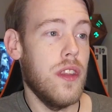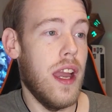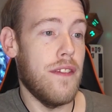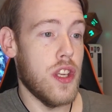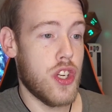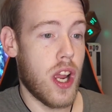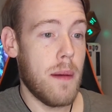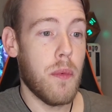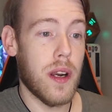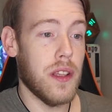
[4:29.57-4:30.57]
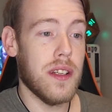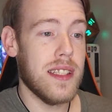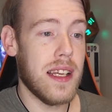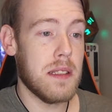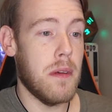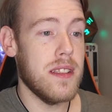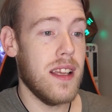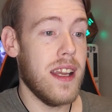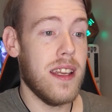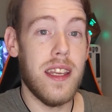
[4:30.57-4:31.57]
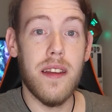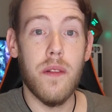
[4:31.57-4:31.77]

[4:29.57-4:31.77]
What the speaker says: You have the shop, what it looks like, smells like,